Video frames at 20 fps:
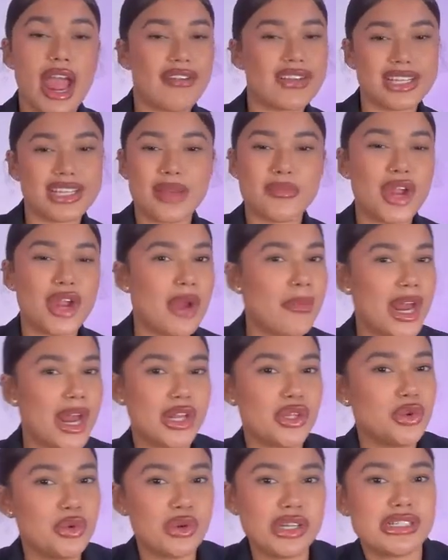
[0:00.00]
every time you're about
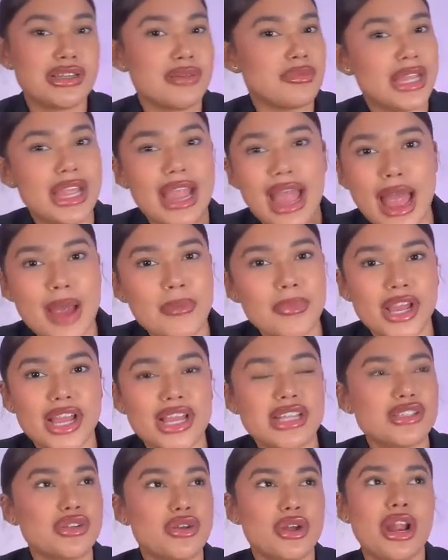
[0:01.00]
to do it, something
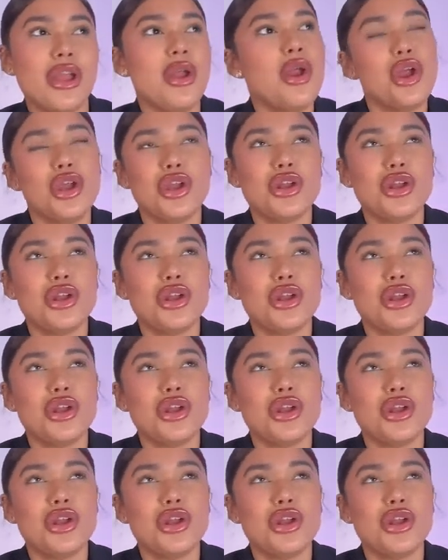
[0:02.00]
happens, or,